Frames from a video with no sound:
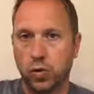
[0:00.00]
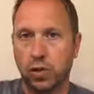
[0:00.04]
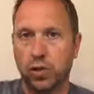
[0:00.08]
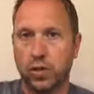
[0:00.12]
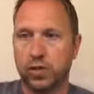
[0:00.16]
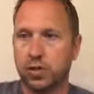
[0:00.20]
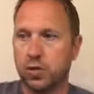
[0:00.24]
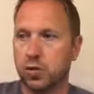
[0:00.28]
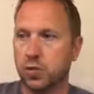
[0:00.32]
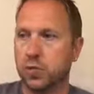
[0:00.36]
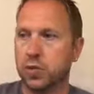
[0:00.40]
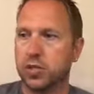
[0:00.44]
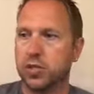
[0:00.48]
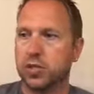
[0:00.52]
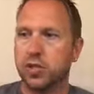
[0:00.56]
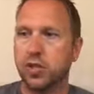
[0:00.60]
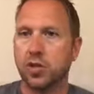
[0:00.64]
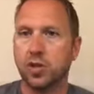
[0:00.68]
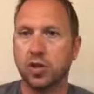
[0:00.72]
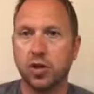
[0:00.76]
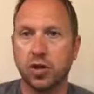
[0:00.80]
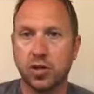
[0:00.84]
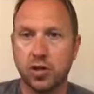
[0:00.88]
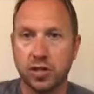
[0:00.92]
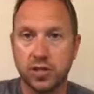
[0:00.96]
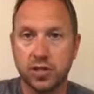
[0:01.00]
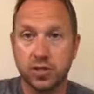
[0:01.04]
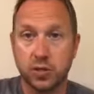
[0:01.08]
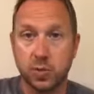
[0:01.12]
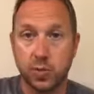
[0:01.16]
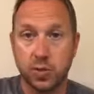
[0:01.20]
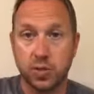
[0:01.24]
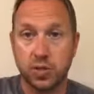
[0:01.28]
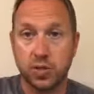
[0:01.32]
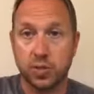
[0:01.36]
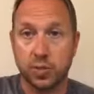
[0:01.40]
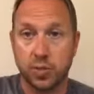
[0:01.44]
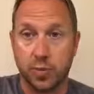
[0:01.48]
so much to learn and so
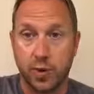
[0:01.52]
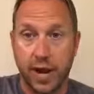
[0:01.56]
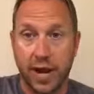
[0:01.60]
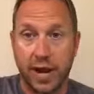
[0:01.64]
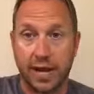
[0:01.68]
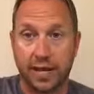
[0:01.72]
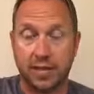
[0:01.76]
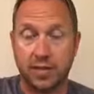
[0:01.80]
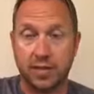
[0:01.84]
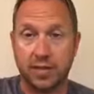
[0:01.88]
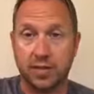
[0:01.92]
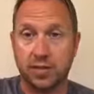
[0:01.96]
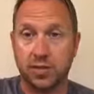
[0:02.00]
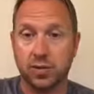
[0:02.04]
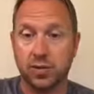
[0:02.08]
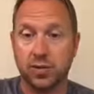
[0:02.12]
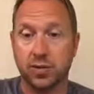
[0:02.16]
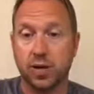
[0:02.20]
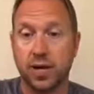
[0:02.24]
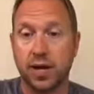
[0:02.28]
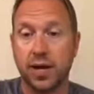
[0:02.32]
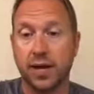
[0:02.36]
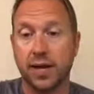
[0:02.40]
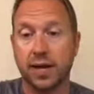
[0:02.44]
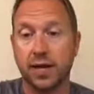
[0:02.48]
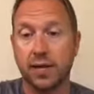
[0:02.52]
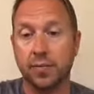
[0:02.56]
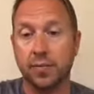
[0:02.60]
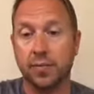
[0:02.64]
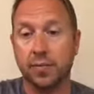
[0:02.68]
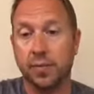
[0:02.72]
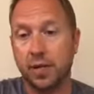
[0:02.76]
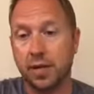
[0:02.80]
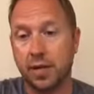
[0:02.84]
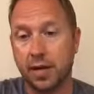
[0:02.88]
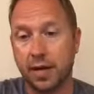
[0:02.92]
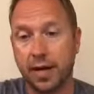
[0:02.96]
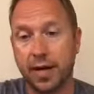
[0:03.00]
much to practice. So I
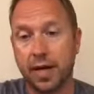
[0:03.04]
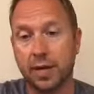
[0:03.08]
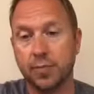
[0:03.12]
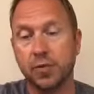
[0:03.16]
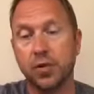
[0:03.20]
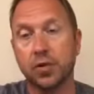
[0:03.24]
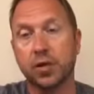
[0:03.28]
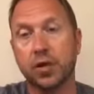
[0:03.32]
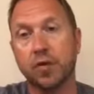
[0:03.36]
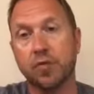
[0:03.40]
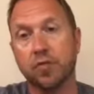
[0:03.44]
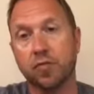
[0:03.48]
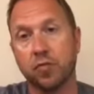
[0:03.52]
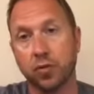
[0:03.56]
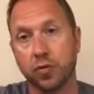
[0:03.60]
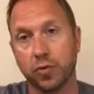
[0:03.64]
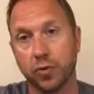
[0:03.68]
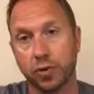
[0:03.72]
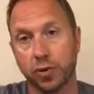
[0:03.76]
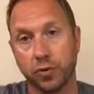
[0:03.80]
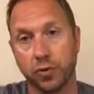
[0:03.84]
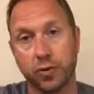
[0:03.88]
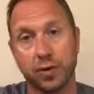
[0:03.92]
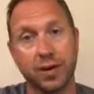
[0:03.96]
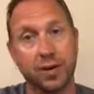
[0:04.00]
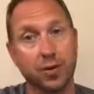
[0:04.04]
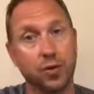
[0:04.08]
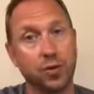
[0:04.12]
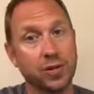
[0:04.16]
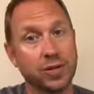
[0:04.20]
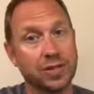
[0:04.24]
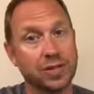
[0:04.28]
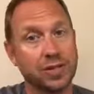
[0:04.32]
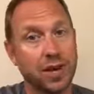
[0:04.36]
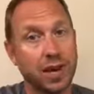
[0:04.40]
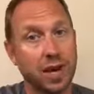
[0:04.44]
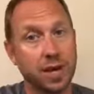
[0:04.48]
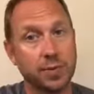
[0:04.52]
am looking forward to it, and only
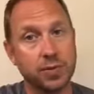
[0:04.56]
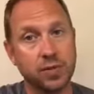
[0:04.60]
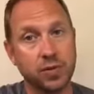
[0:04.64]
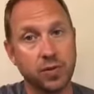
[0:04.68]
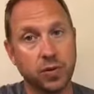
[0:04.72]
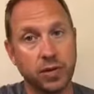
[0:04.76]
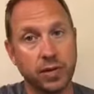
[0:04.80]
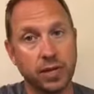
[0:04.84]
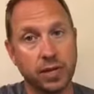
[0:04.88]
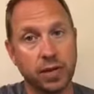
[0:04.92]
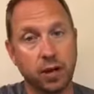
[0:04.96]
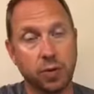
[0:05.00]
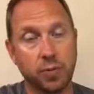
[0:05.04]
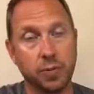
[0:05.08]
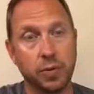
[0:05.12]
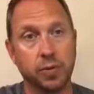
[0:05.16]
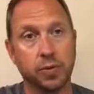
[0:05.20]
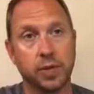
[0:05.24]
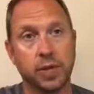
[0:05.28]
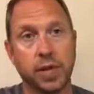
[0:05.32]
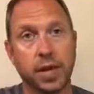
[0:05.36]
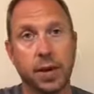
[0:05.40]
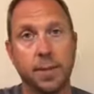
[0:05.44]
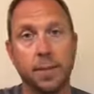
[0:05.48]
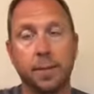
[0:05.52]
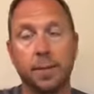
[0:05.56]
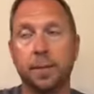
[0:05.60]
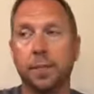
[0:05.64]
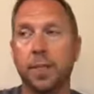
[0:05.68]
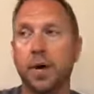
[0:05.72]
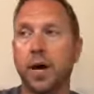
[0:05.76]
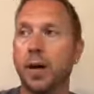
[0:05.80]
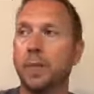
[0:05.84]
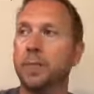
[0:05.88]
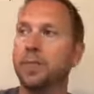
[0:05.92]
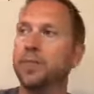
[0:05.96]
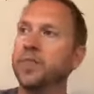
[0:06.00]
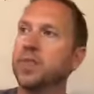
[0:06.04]
time is going to help me with that.
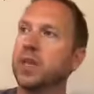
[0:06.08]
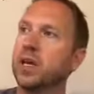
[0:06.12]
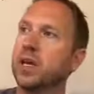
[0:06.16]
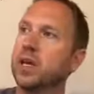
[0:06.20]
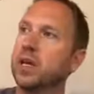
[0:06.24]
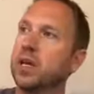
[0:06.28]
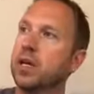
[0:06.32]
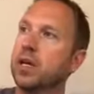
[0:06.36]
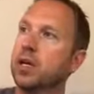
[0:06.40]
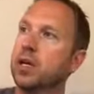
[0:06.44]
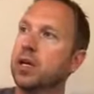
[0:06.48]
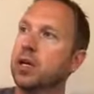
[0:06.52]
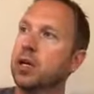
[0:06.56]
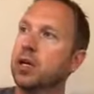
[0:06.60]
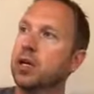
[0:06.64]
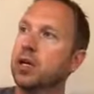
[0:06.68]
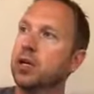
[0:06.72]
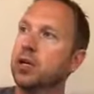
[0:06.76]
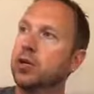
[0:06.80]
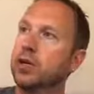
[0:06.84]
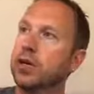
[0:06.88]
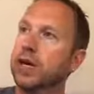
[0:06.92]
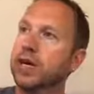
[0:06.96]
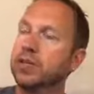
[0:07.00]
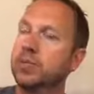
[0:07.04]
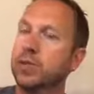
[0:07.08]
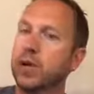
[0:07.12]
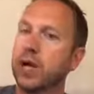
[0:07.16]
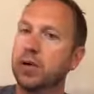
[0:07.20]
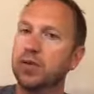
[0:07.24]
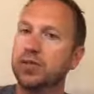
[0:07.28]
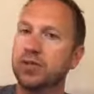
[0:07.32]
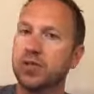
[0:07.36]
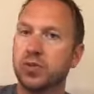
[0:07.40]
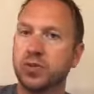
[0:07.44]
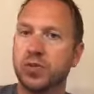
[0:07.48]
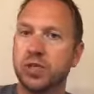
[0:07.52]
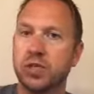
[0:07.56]
But you guys, when I
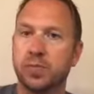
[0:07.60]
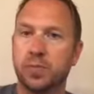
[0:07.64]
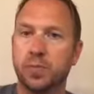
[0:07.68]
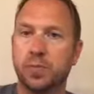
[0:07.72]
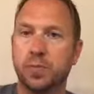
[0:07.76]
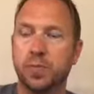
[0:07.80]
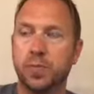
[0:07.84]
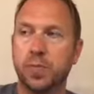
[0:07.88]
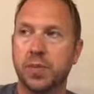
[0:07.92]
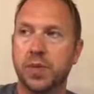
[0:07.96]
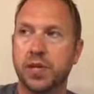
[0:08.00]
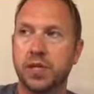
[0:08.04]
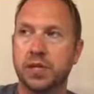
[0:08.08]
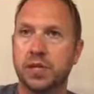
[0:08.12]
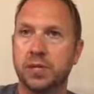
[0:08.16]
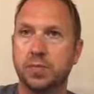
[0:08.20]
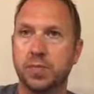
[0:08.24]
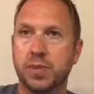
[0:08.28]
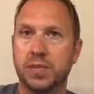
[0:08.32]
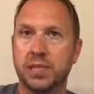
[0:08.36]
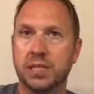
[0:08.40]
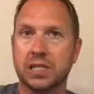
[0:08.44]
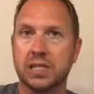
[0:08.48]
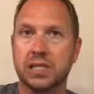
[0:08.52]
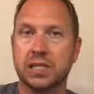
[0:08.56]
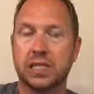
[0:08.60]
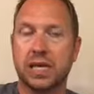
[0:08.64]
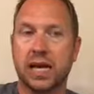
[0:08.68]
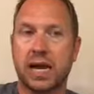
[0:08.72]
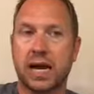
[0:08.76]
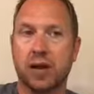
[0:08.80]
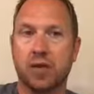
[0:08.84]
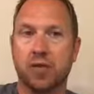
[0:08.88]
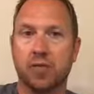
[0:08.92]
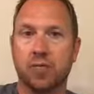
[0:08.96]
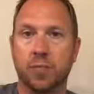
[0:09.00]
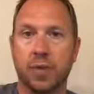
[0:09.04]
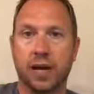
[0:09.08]
was doing this business
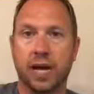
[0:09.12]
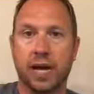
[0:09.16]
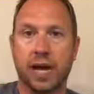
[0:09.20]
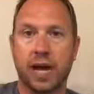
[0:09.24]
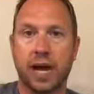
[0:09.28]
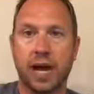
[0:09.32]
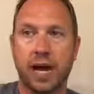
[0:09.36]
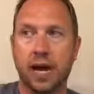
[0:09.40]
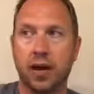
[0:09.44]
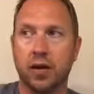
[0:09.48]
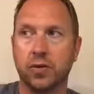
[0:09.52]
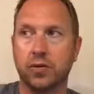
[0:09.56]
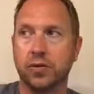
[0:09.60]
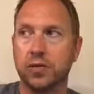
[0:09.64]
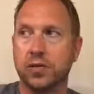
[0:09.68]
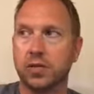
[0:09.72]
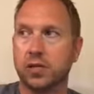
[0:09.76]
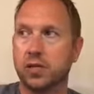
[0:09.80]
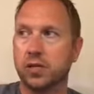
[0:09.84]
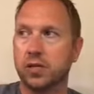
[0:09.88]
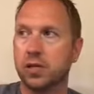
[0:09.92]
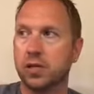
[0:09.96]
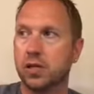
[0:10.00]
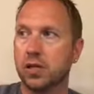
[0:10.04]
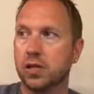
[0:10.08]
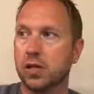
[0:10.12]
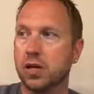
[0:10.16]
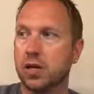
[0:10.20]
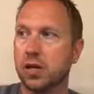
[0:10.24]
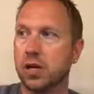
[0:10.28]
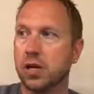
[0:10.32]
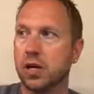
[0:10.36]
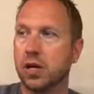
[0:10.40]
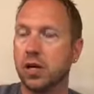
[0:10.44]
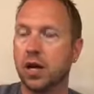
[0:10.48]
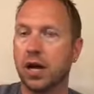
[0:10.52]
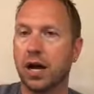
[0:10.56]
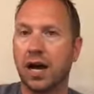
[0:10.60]
out of my house,
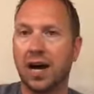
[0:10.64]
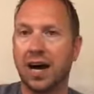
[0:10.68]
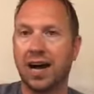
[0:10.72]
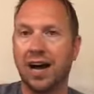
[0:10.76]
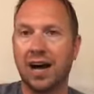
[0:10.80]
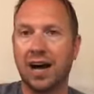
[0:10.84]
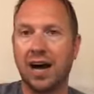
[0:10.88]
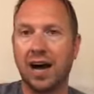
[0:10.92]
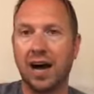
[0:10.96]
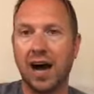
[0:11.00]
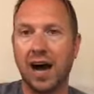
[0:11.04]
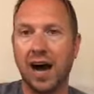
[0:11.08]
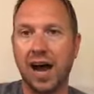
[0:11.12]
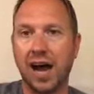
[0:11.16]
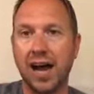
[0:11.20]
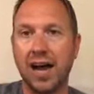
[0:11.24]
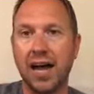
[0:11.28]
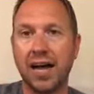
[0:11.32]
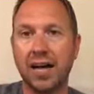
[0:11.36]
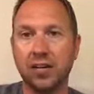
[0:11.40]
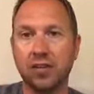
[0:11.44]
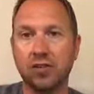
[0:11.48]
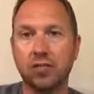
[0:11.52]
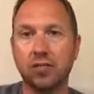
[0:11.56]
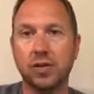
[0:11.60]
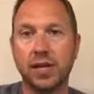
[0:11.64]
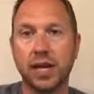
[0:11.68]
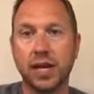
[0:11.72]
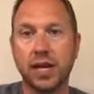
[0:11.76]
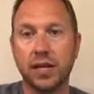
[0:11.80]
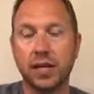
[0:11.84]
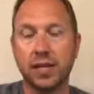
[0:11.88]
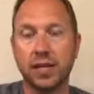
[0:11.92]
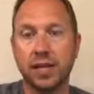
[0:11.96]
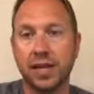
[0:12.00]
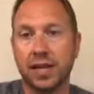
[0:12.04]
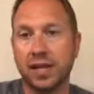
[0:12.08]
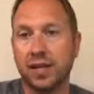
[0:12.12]
I had
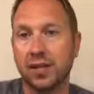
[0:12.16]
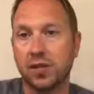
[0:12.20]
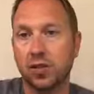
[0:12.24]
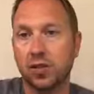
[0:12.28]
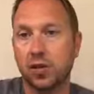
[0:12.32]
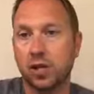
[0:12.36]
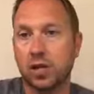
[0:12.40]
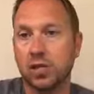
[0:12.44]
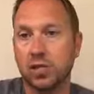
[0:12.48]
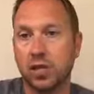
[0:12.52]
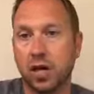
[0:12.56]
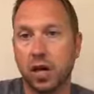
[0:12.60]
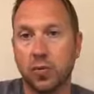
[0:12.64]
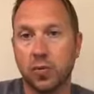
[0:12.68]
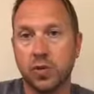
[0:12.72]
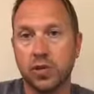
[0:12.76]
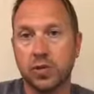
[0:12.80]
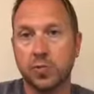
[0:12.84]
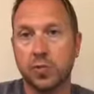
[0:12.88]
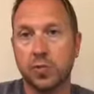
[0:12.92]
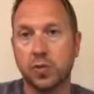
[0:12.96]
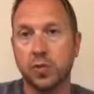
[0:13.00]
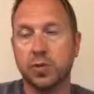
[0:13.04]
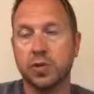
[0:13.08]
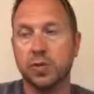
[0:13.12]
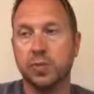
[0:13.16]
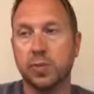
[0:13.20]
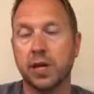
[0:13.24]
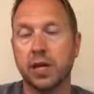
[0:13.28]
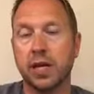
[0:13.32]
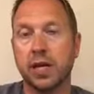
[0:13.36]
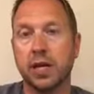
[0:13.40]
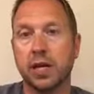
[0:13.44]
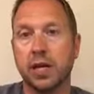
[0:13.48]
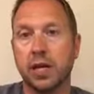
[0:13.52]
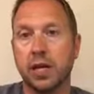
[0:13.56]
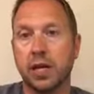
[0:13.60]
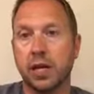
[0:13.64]
created, like, look, Dog Whisperer was my